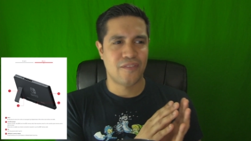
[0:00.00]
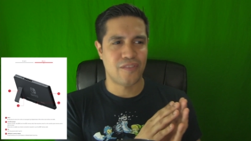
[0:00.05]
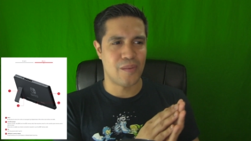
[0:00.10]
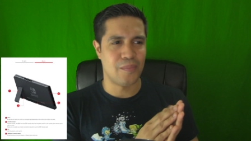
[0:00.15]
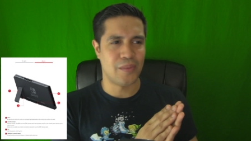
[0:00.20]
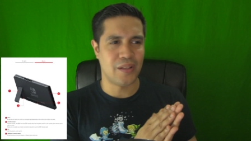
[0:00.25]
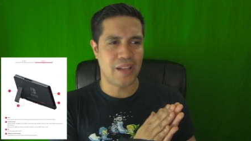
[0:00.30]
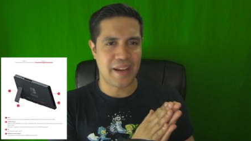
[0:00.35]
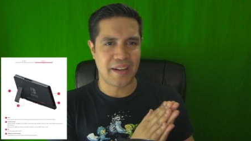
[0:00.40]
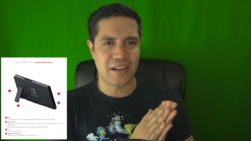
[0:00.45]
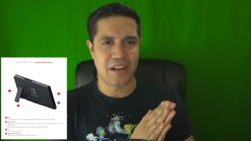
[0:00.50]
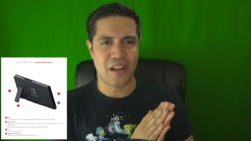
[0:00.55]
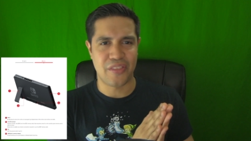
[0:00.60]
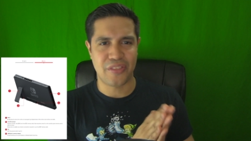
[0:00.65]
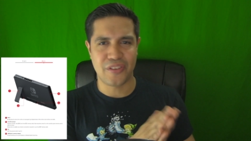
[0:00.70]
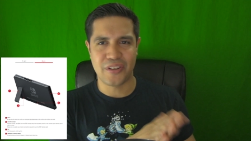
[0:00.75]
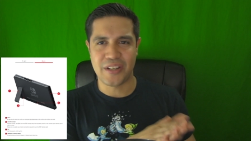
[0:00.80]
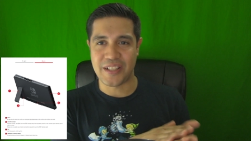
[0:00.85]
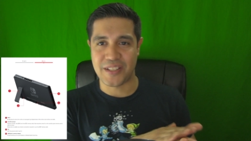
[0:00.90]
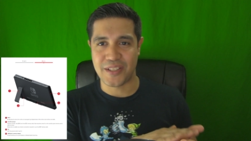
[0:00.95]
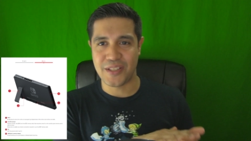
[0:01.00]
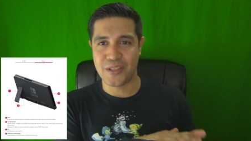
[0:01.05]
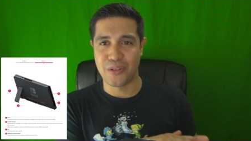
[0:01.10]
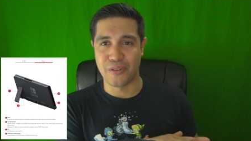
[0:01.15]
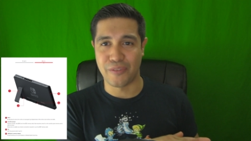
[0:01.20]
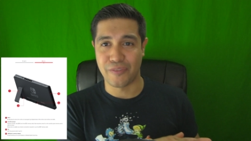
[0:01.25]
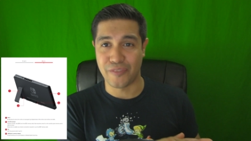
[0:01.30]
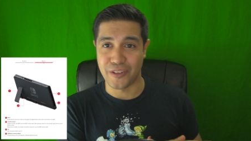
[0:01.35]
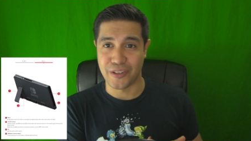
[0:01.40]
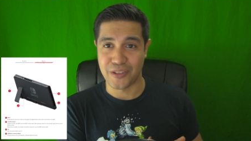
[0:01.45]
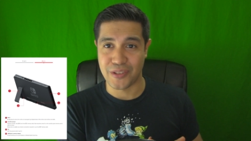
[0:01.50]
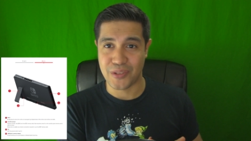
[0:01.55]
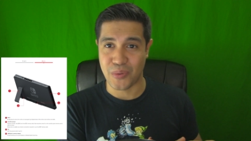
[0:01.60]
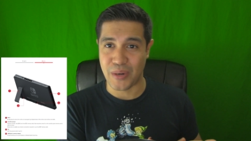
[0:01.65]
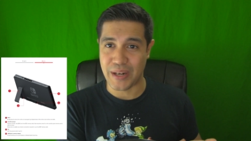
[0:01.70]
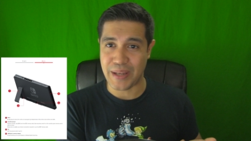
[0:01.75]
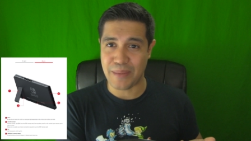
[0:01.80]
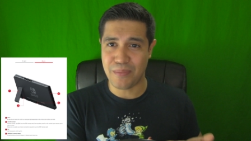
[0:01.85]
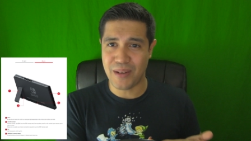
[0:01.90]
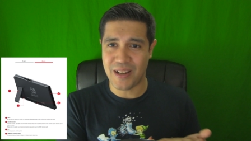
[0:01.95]
from like a 32 for
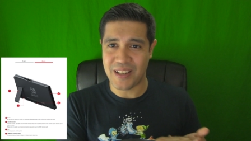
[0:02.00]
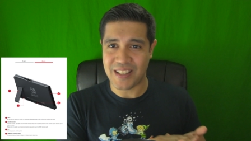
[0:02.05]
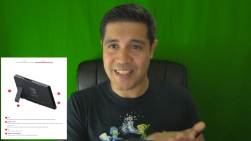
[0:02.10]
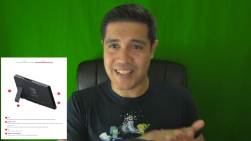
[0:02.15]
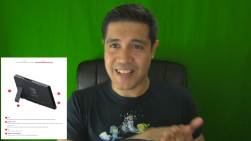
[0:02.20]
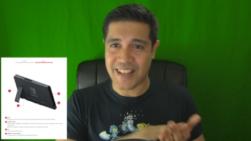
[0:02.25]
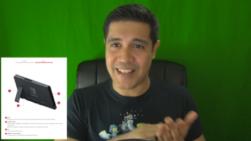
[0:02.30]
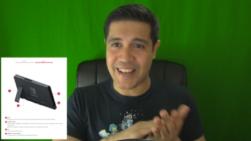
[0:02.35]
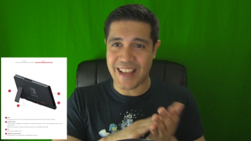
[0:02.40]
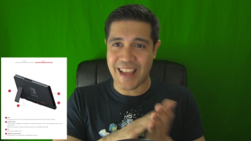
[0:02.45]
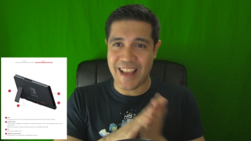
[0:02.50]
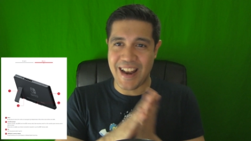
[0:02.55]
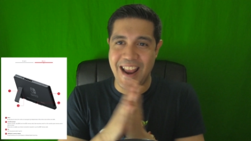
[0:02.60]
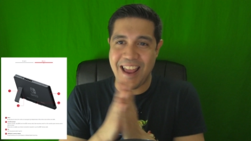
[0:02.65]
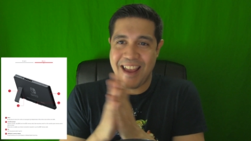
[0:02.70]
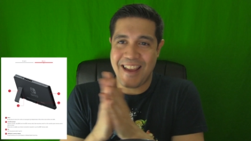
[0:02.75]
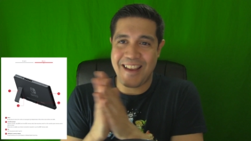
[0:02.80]
20 bucks and then